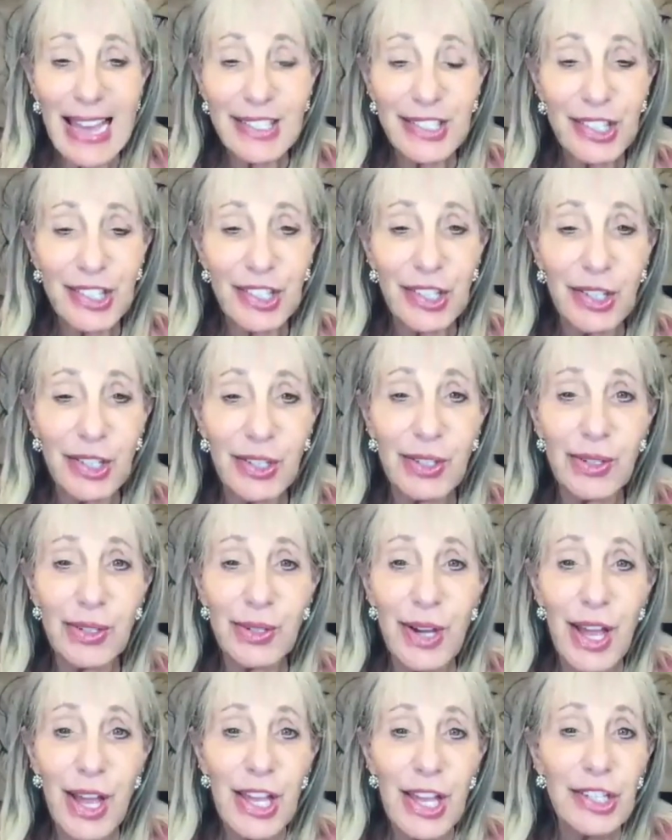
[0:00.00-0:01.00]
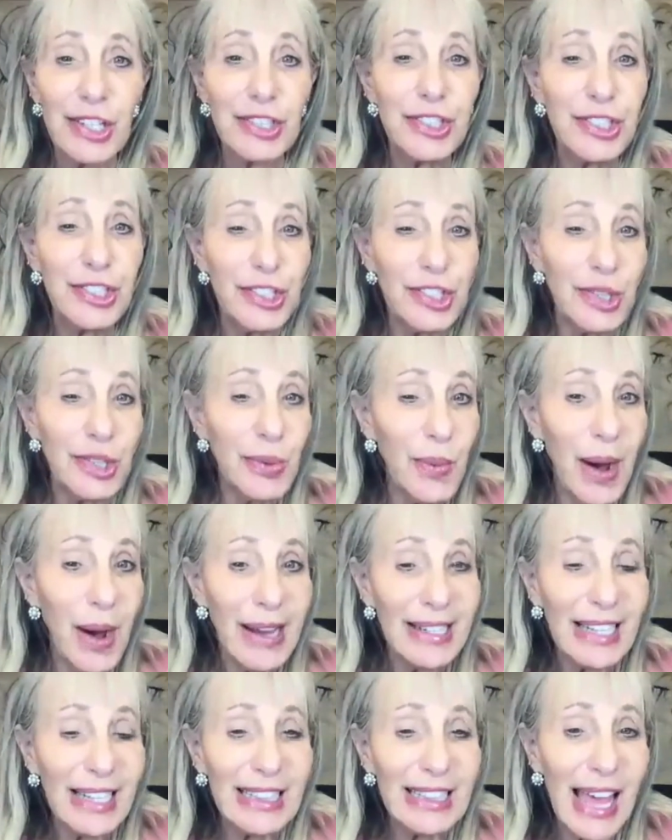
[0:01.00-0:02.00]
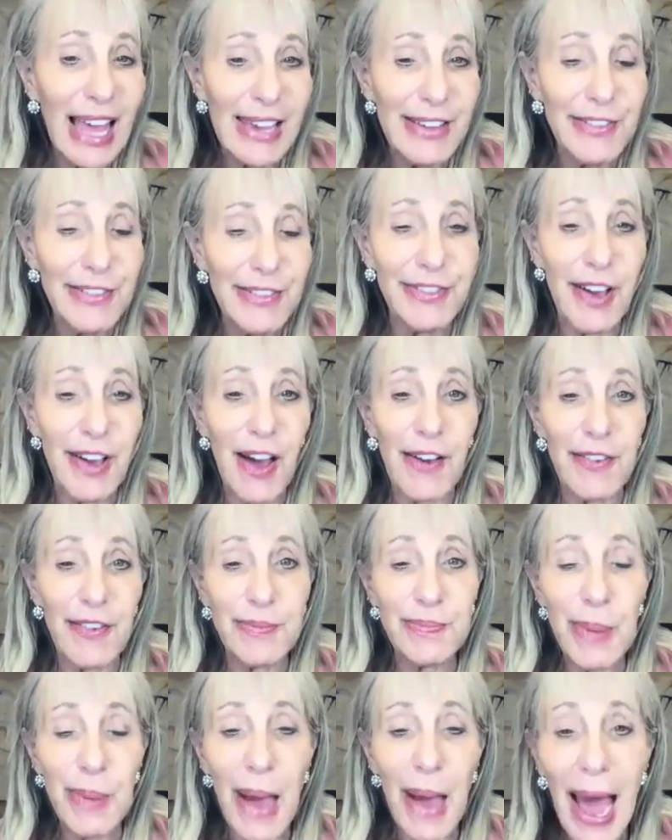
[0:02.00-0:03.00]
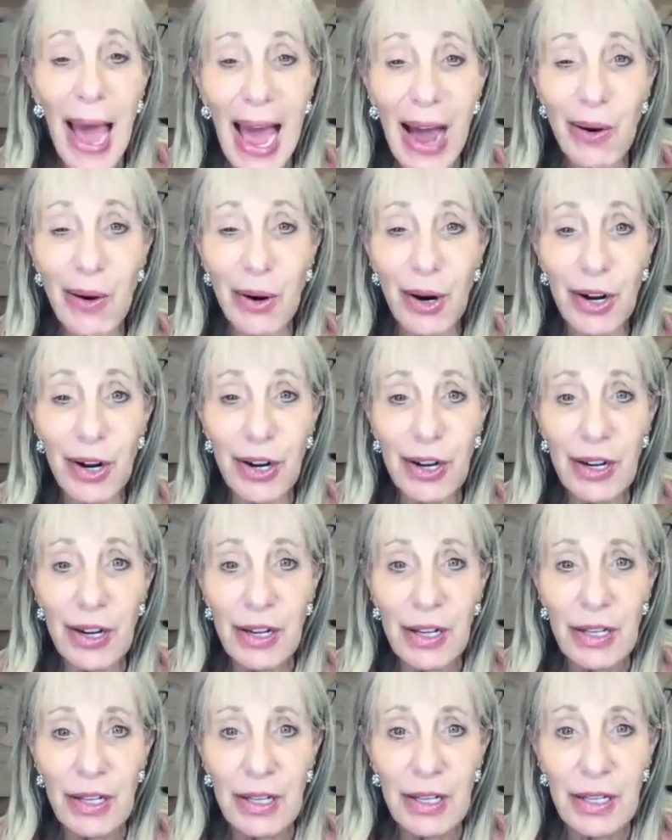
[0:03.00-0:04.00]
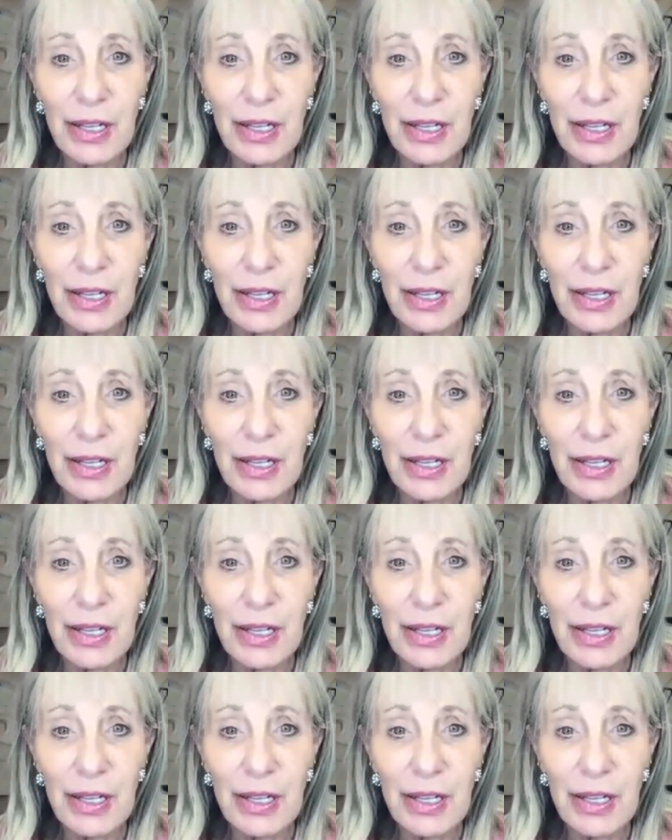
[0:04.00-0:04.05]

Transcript: ask you, do you want a life of power?